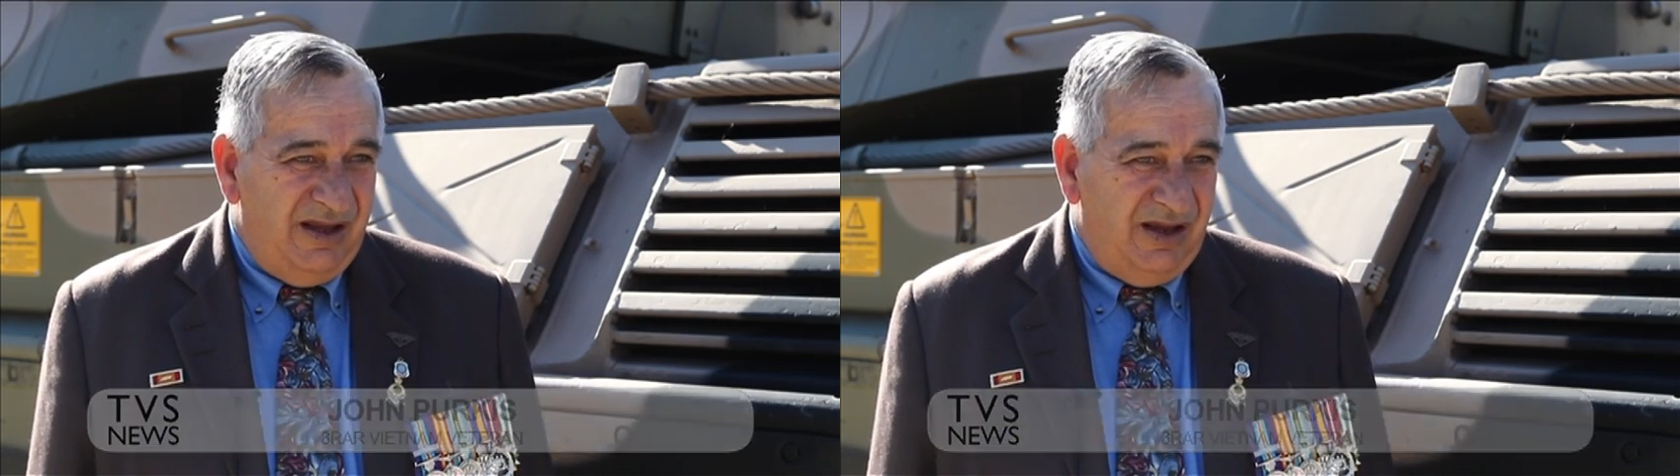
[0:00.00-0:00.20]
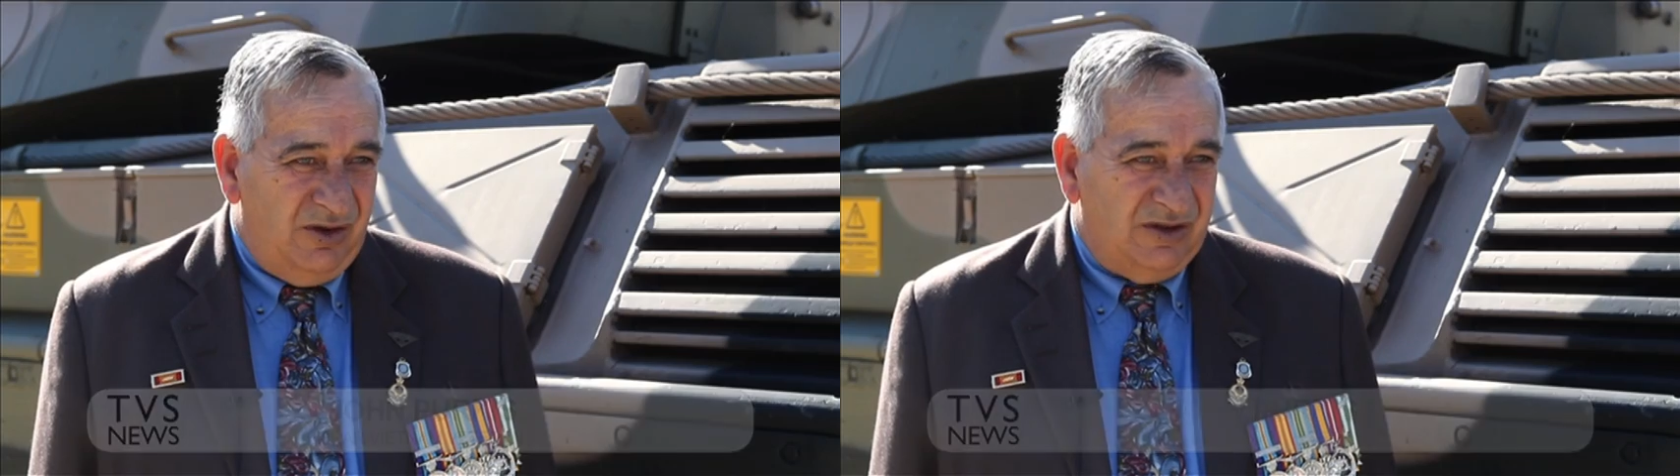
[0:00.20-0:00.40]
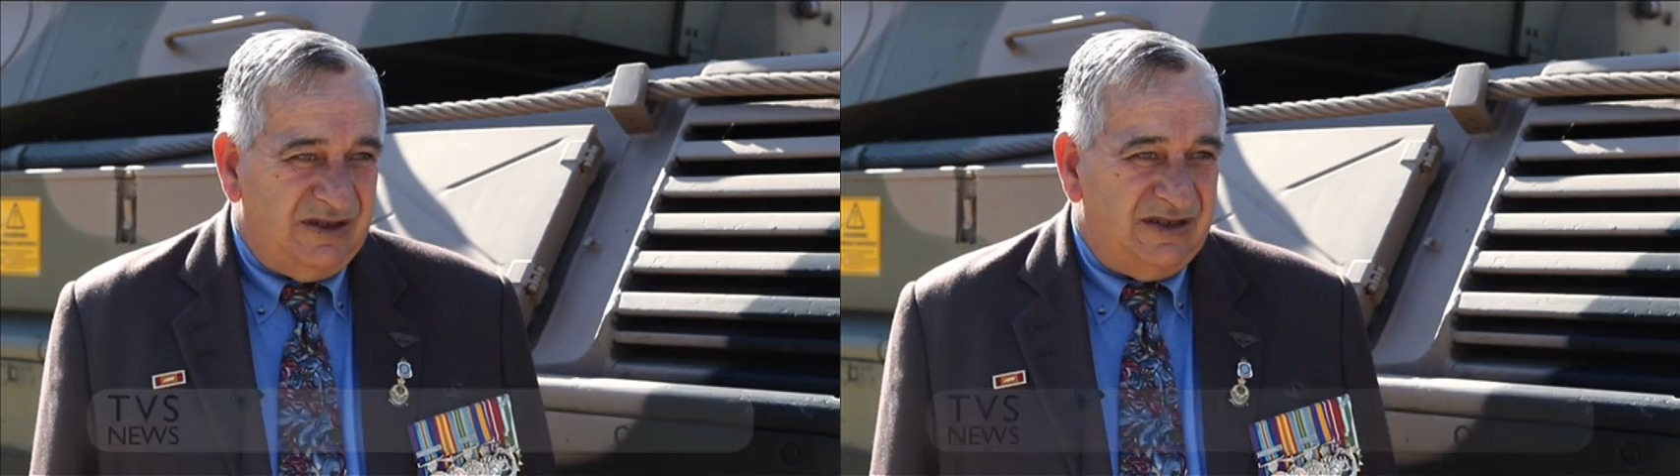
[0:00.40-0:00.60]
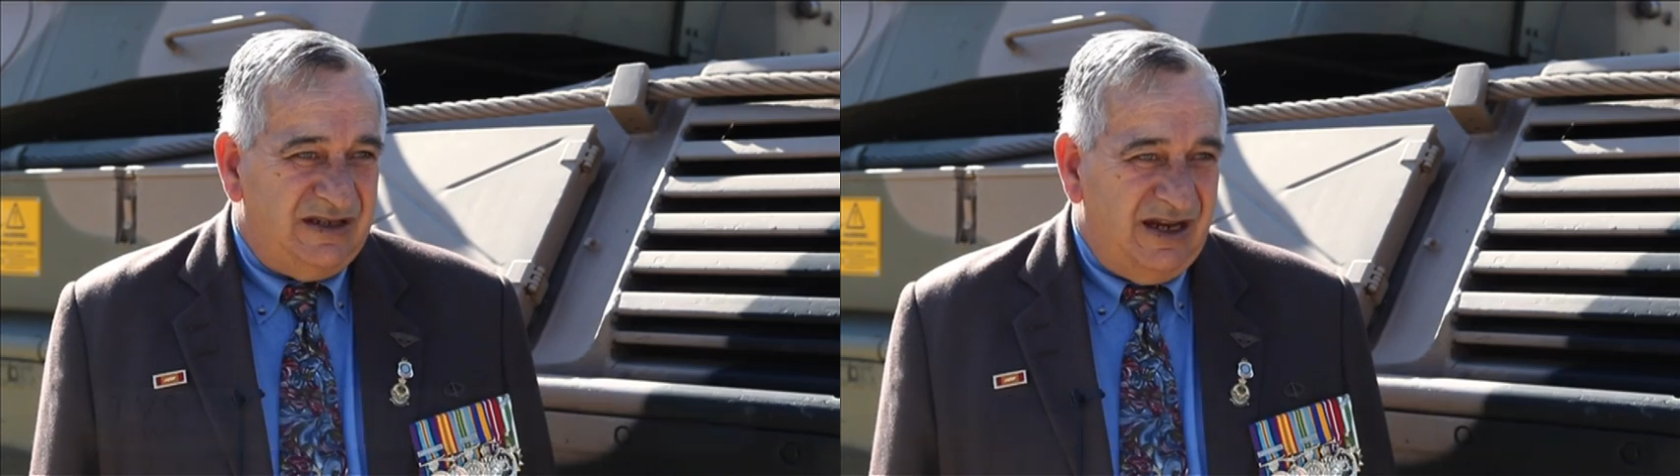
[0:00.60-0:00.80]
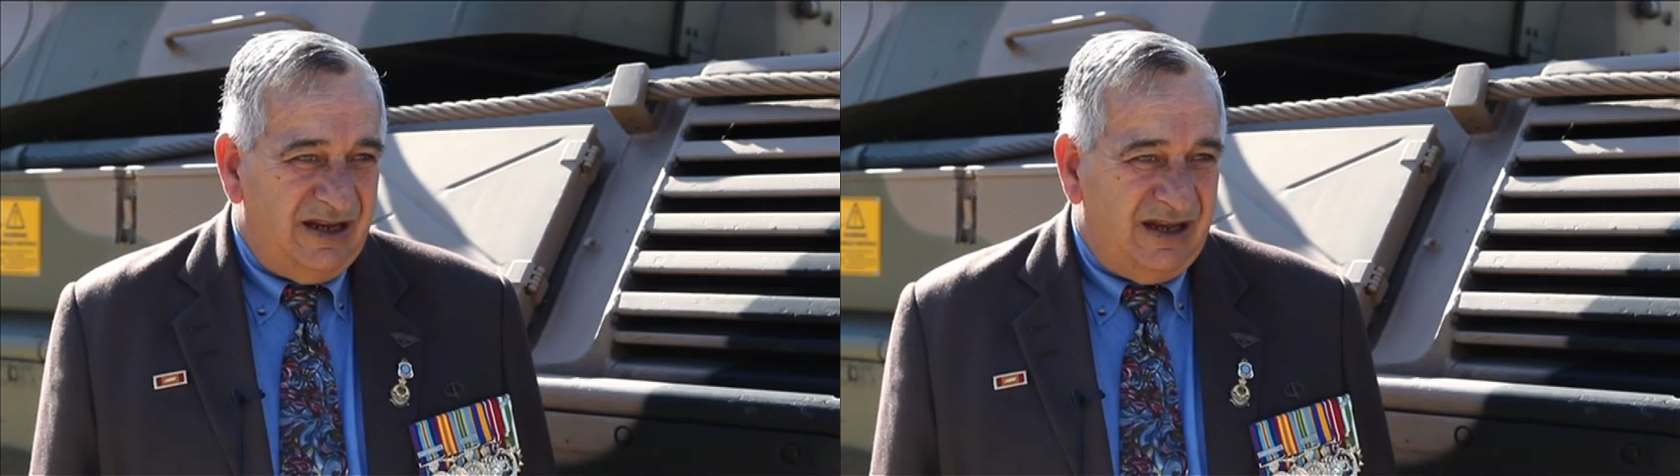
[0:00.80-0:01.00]
because it's
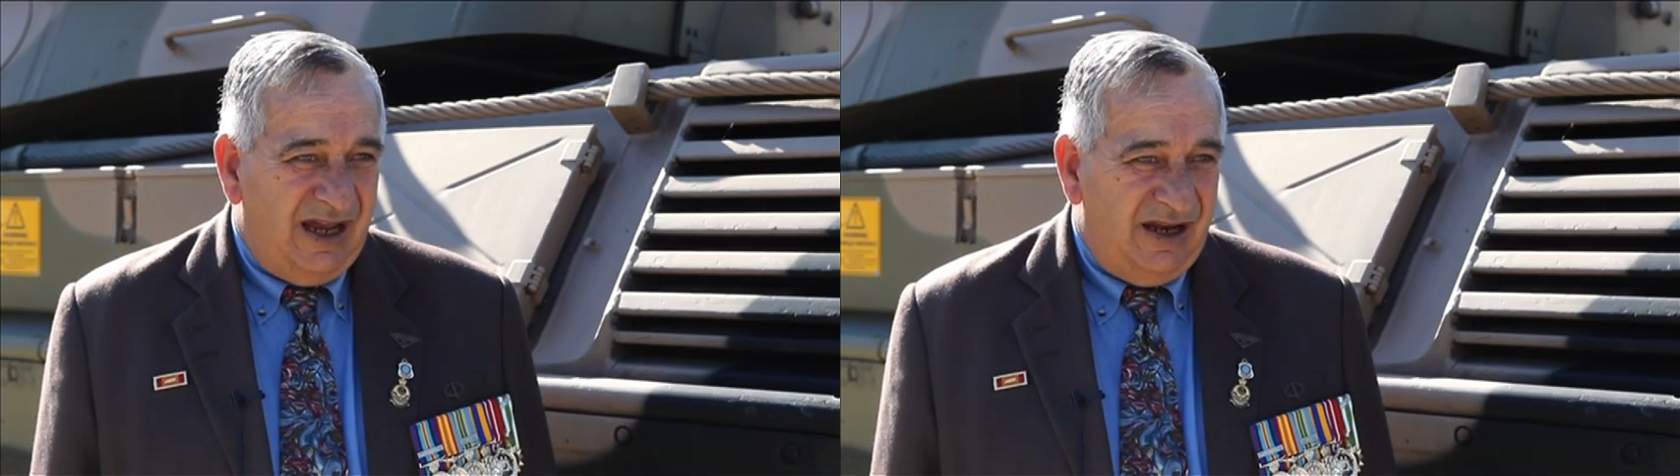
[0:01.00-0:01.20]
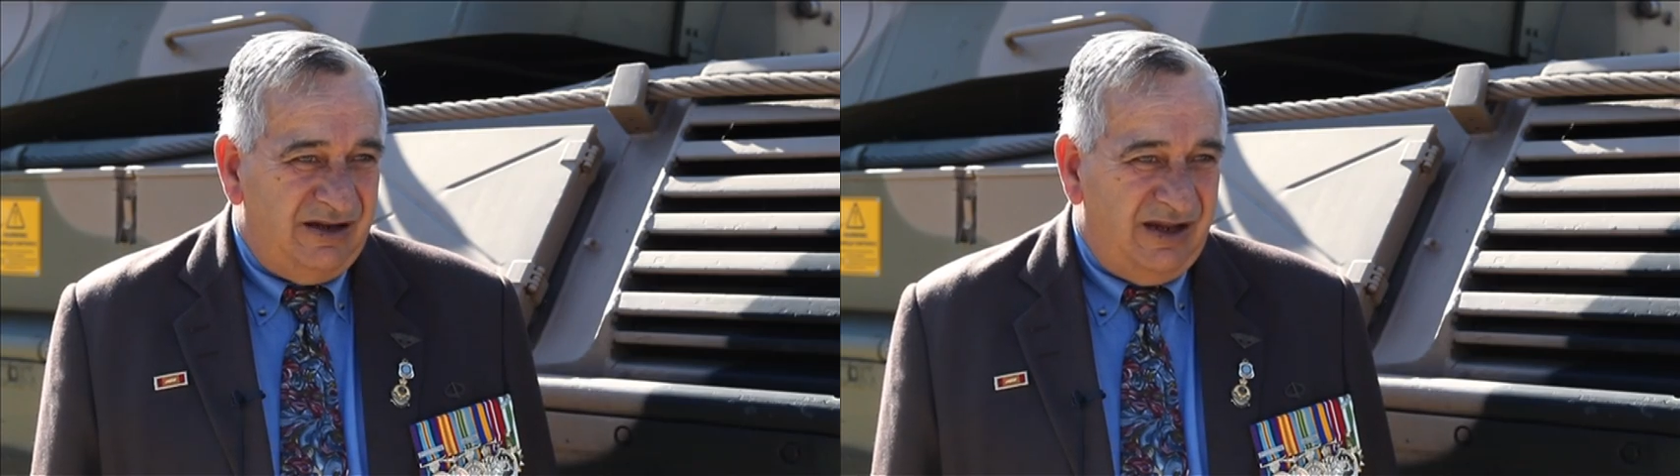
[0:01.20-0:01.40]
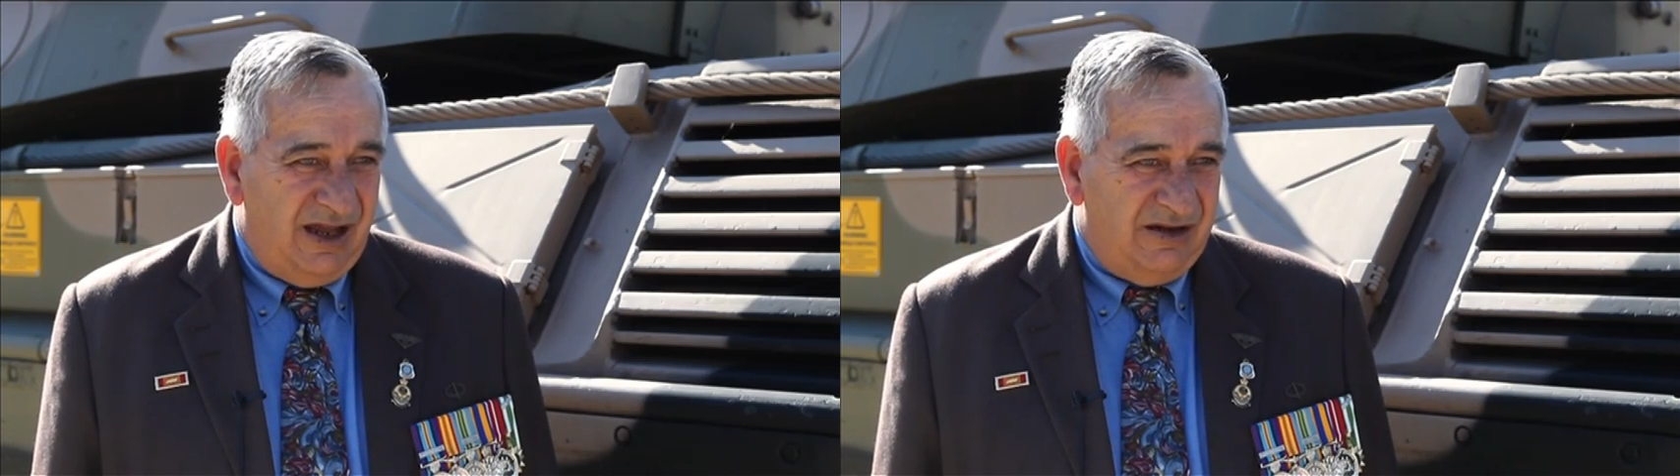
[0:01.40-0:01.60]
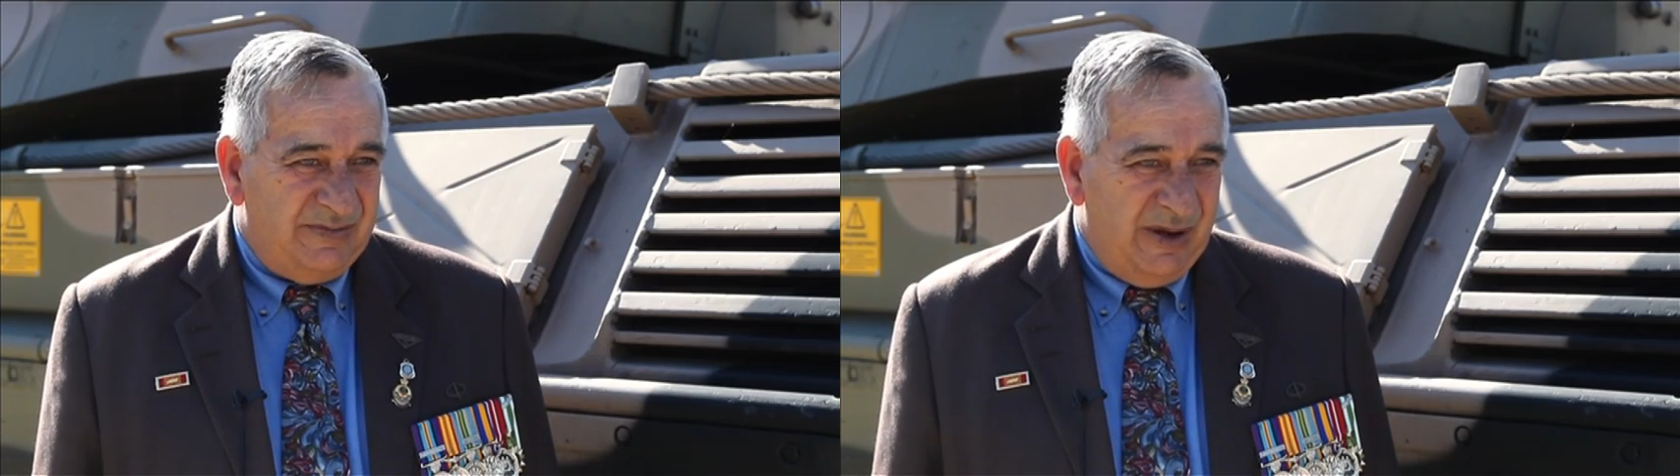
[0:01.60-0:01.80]
dedicated to those